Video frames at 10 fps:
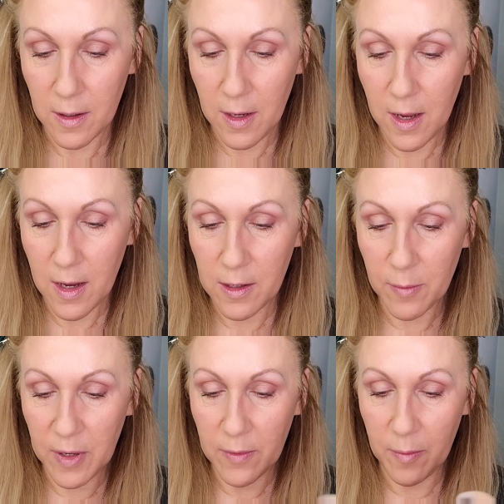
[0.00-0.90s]
And you
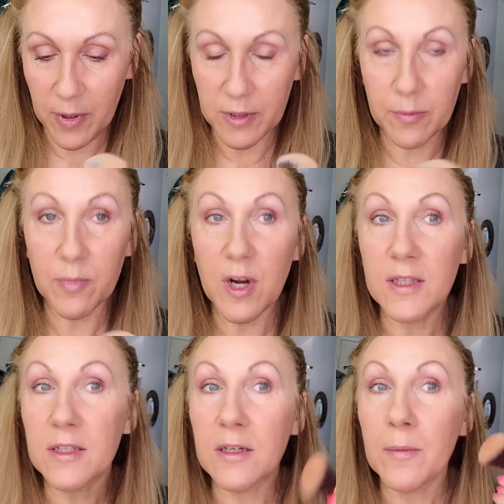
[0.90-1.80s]
might want to put some
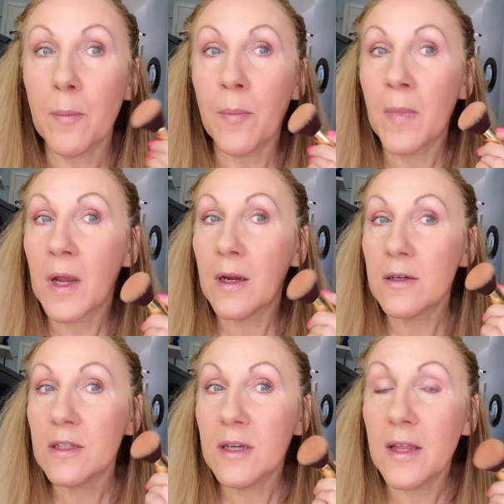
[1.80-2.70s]
bronzer.
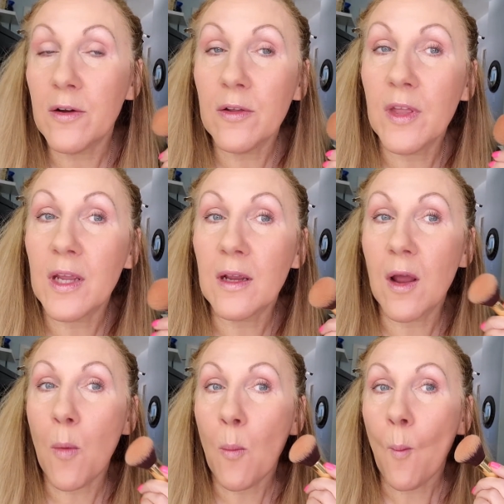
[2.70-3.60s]
Here's another thing.
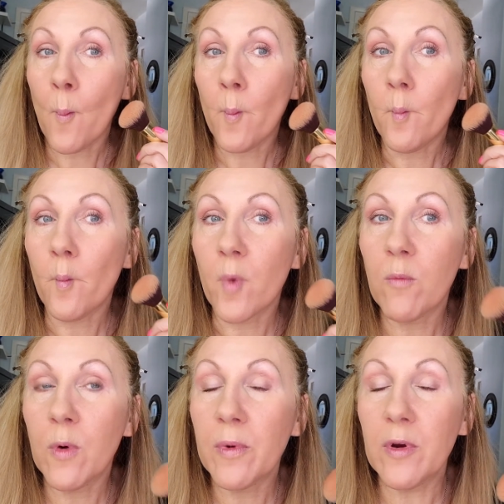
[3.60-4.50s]

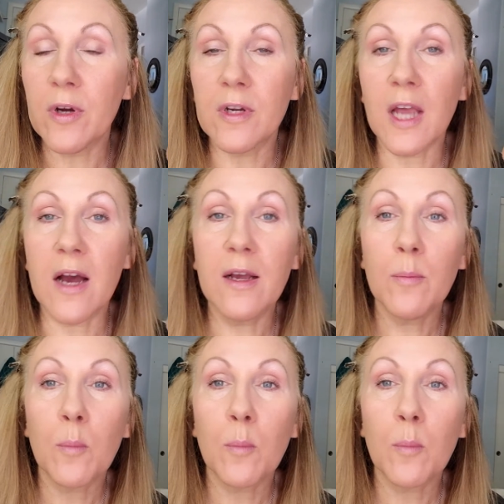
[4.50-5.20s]
When we were young,